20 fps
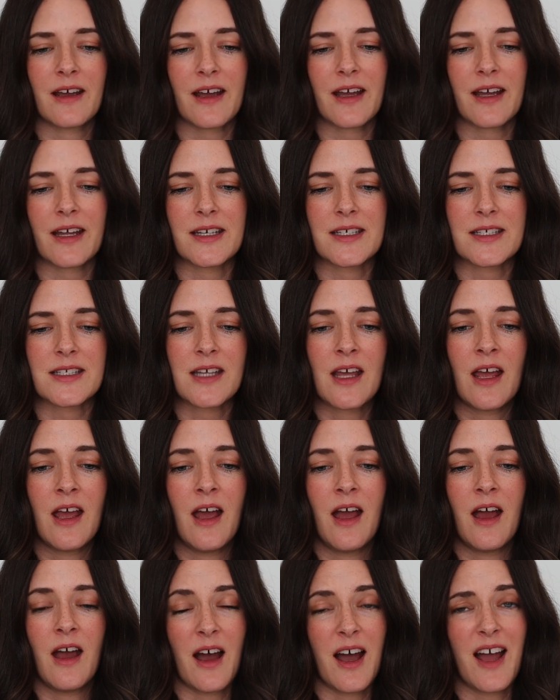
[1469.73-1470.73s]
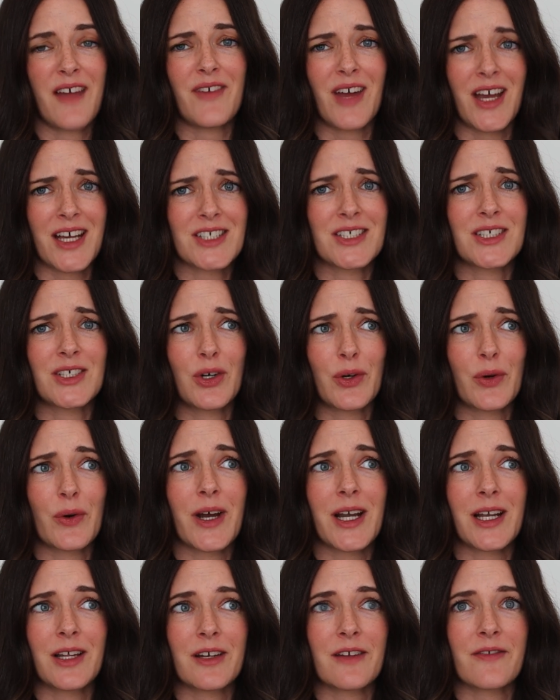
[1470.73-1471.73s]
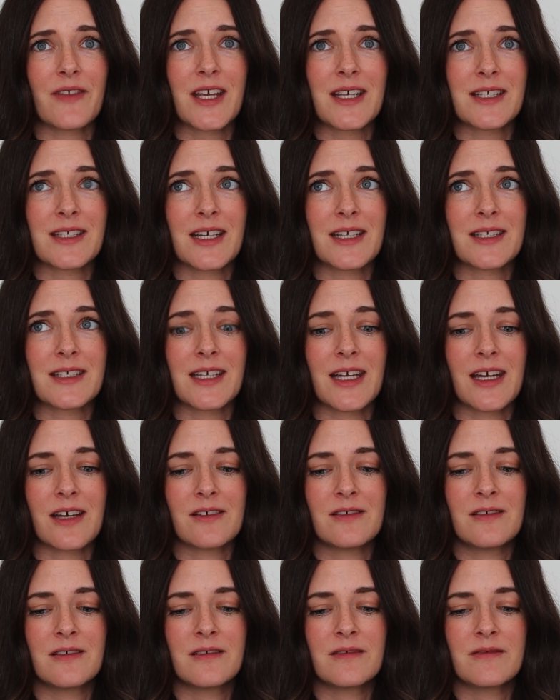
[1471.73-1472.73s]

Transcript: And I've actually got quite a lot of their sets now,